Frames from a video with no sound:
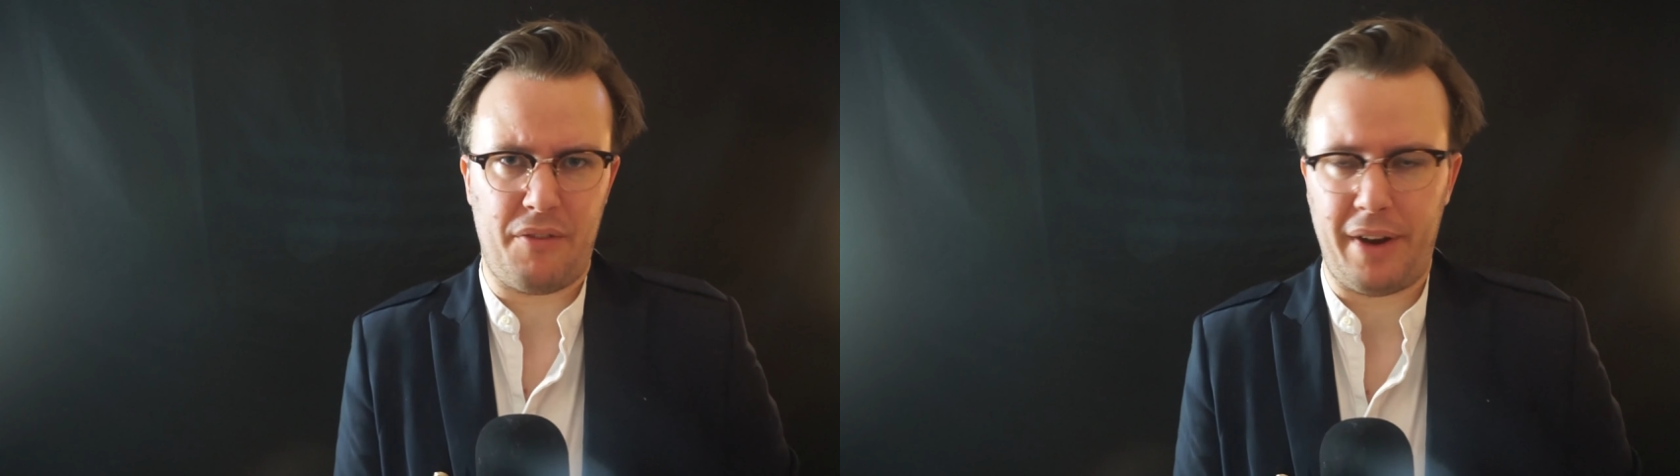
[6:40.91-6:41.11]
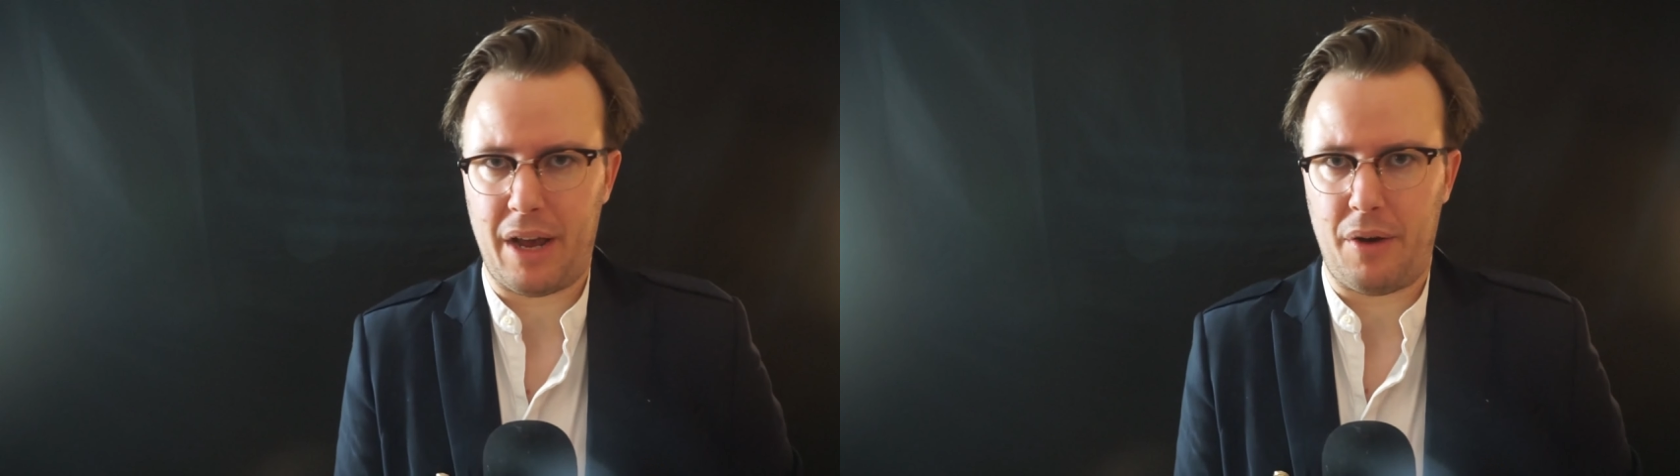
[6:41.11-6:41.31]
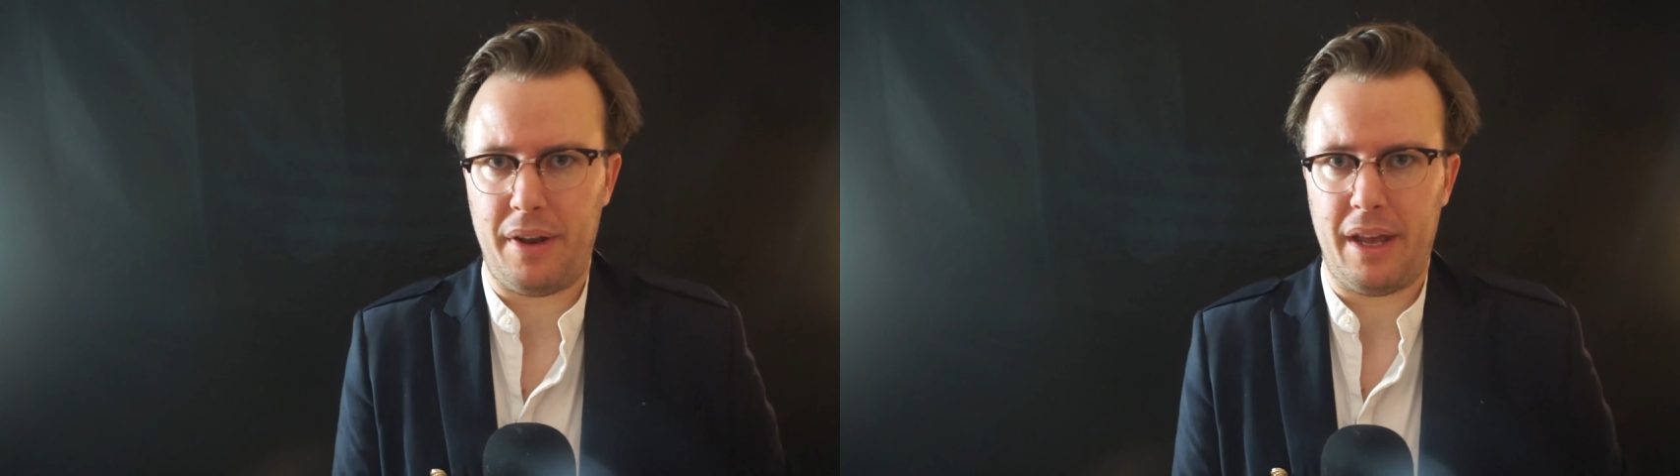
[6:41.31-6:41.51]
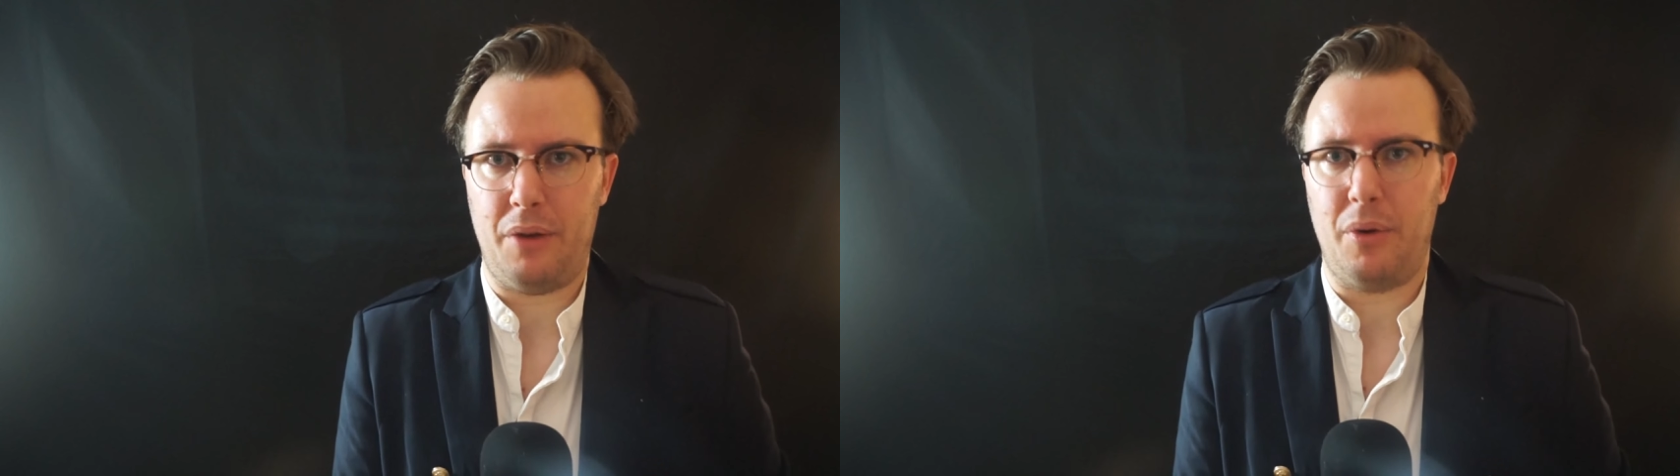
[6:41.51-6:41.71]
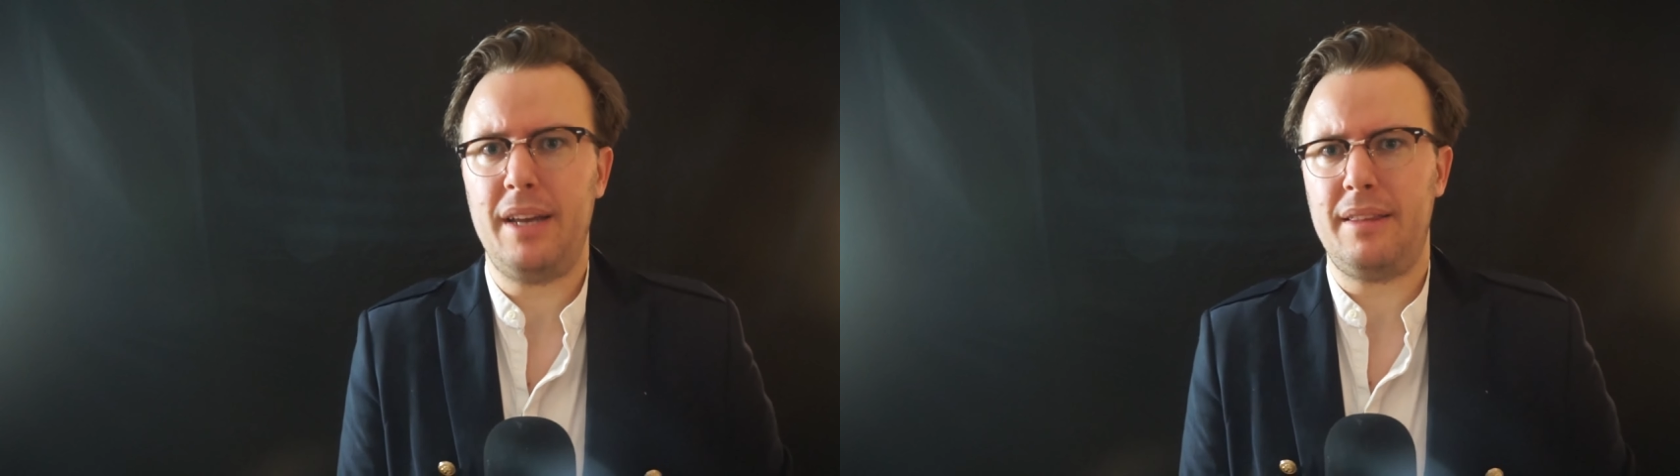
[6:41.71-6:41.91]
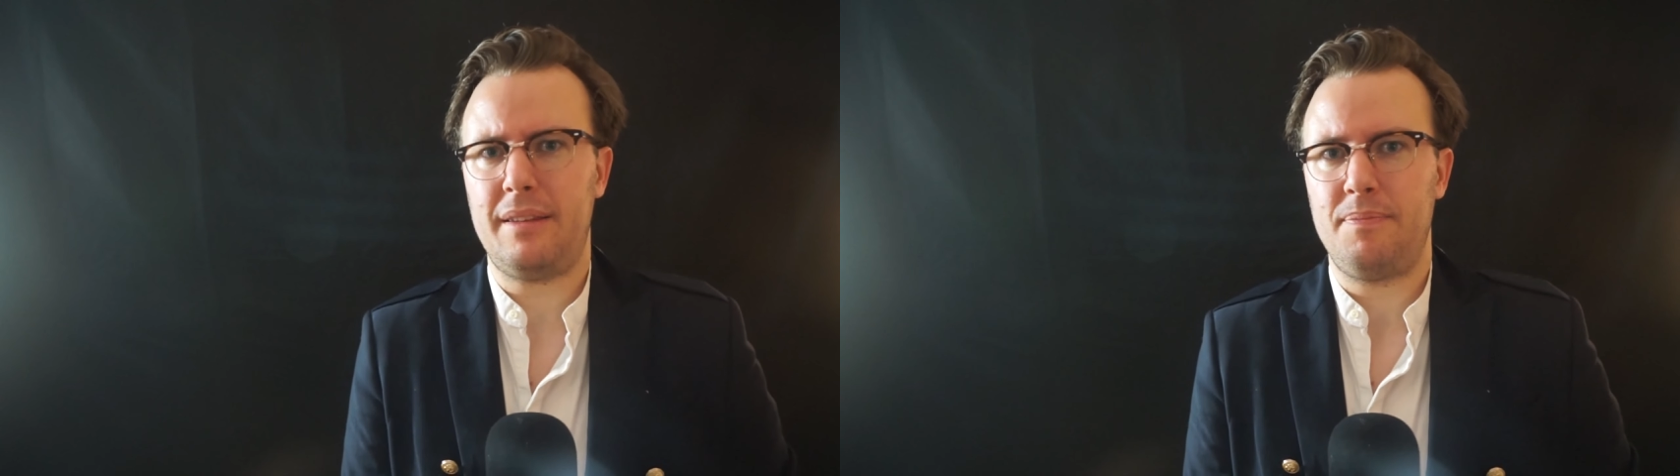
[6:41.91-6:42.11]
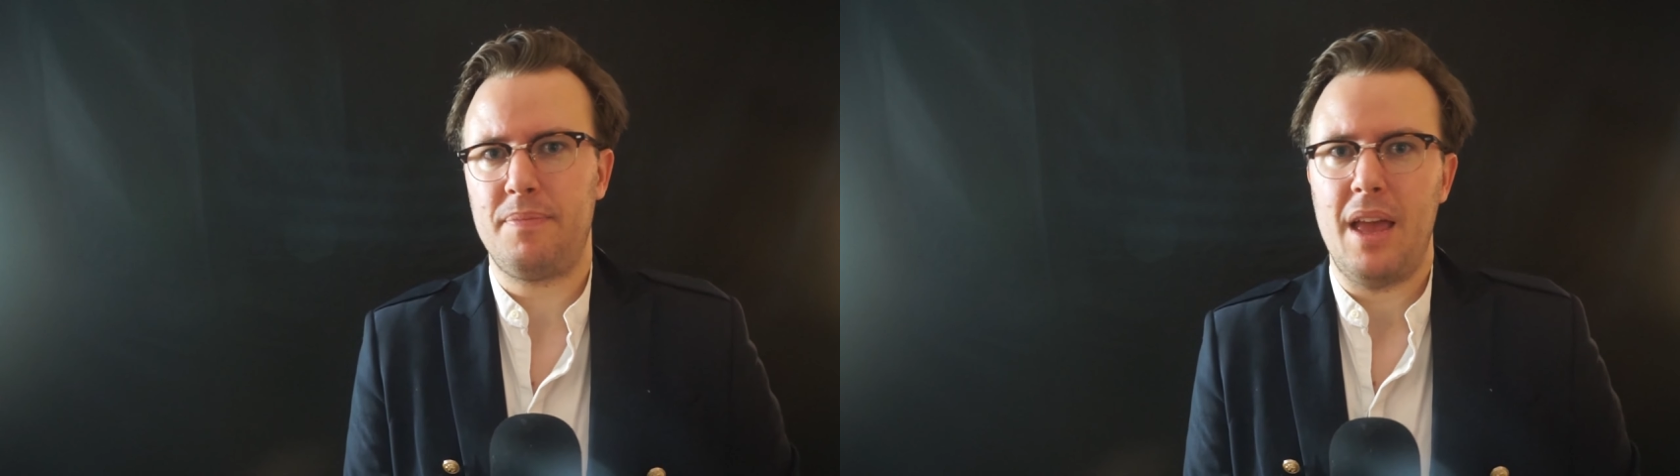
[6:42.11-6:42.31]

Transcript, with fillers: every now and then, right?